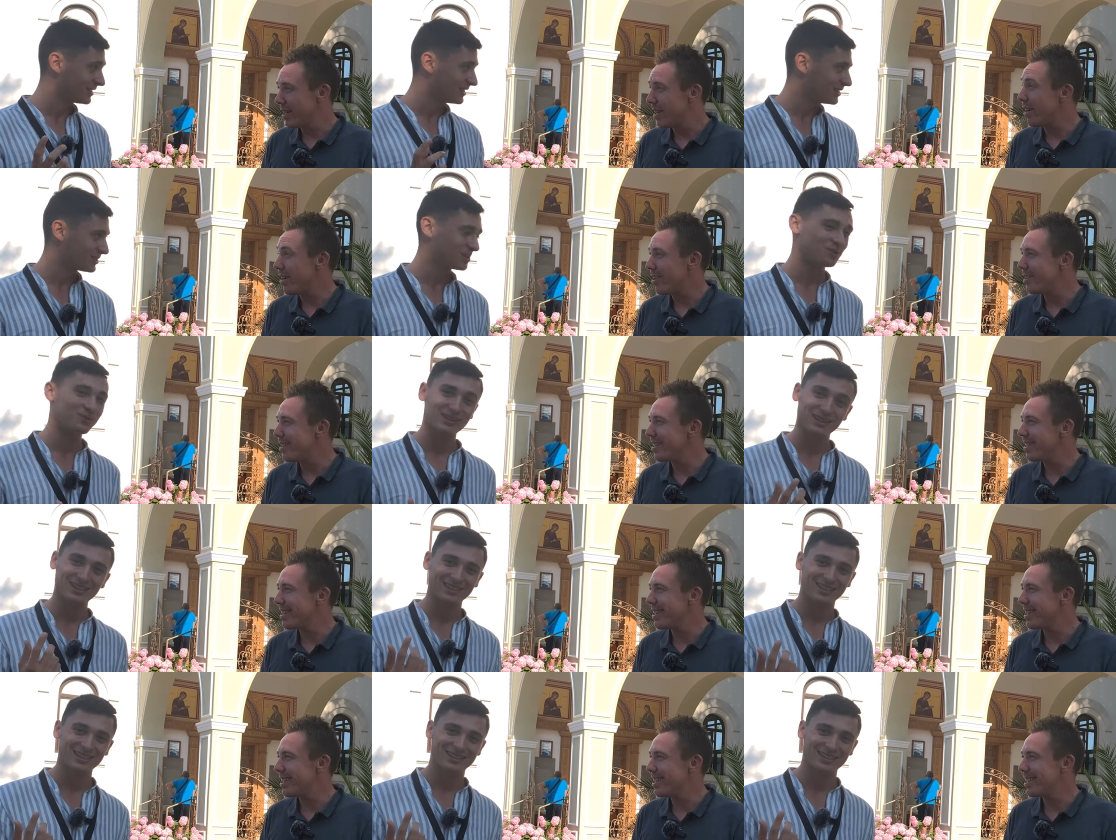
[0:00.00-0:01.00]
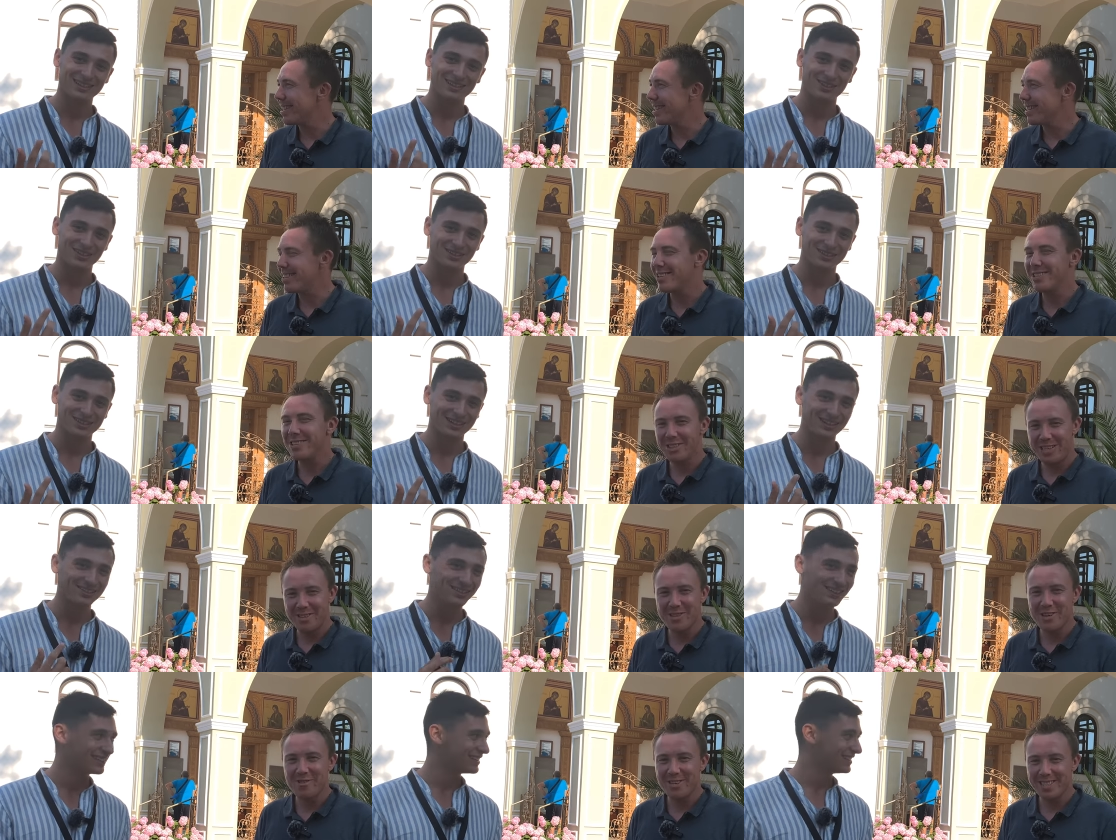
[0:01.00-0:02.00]
Speaker 1: So we're gonna get sea cherries now. Sea
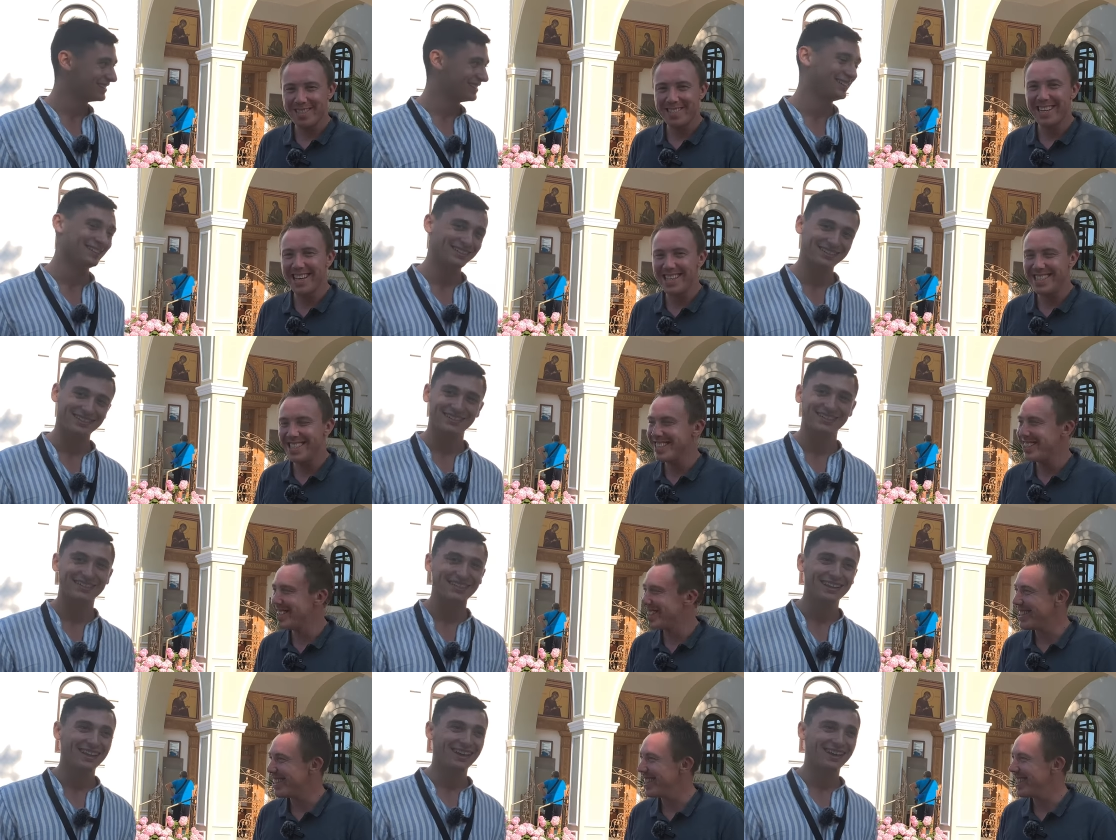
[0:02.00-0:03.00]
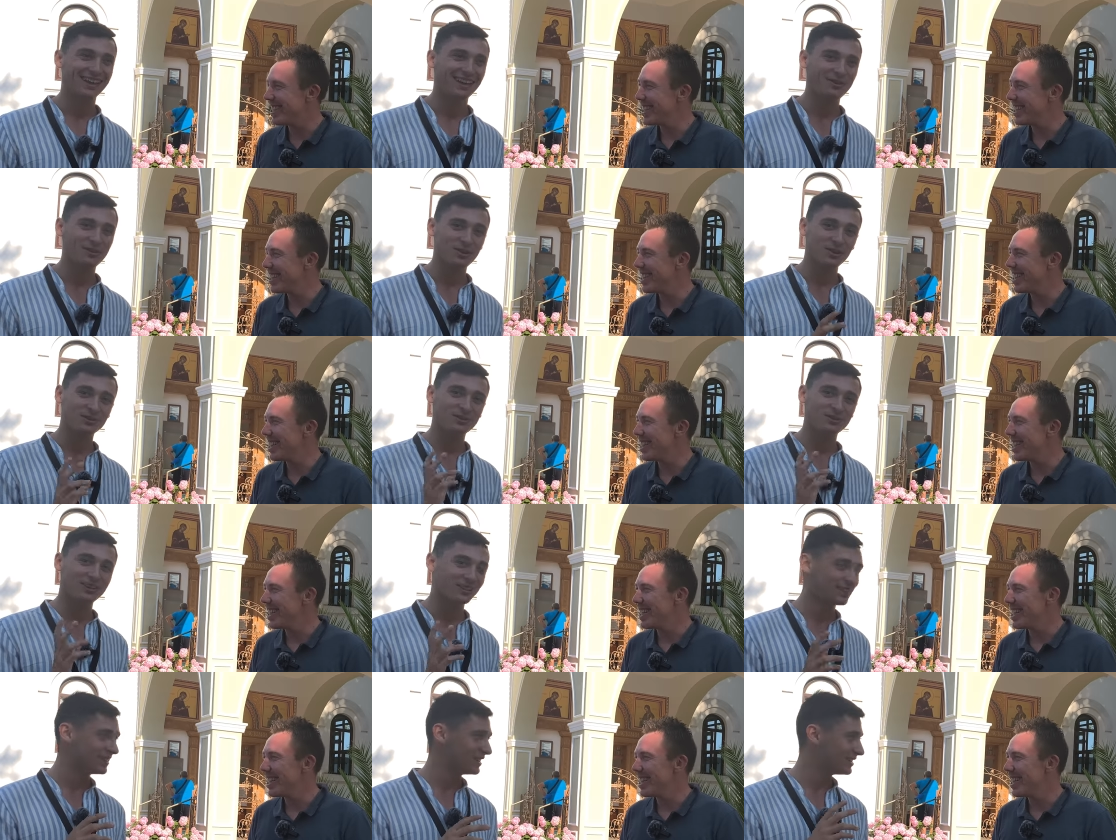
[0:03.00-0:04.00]
cherries. Yeah, nice. yeah, yeah. Uh, we're also gonna
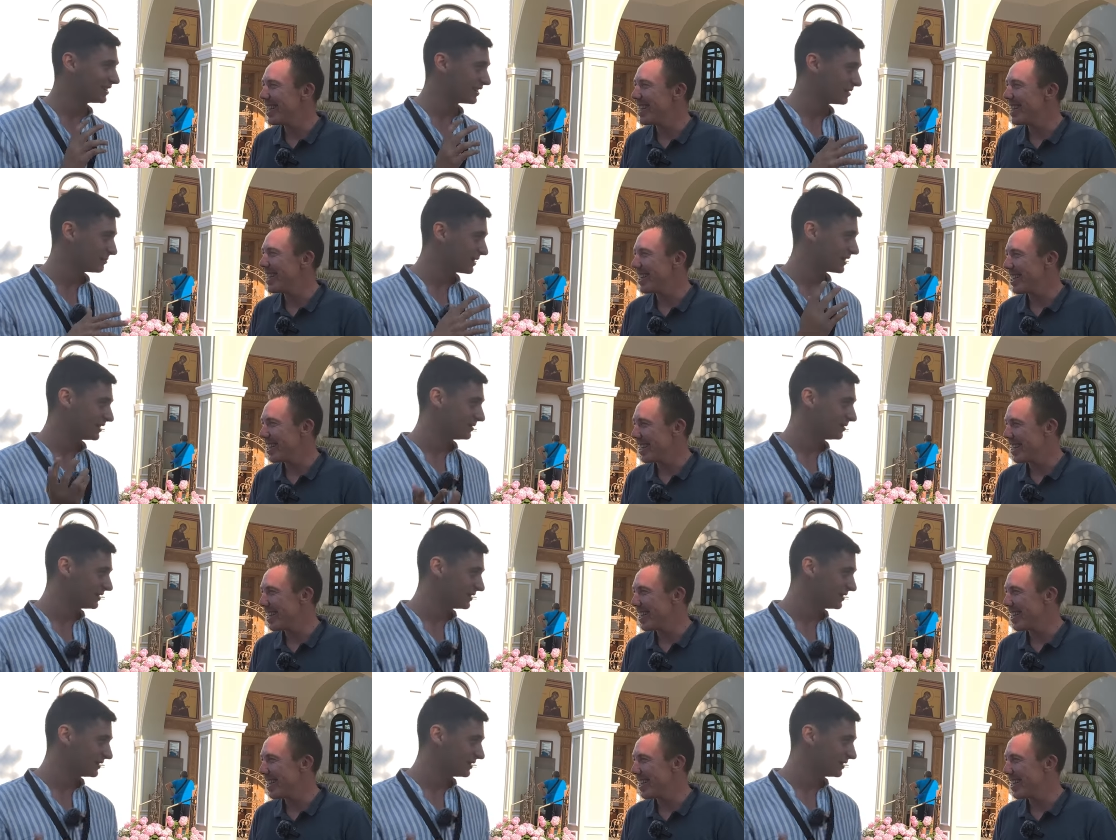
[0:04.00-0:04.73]
get taramaca here.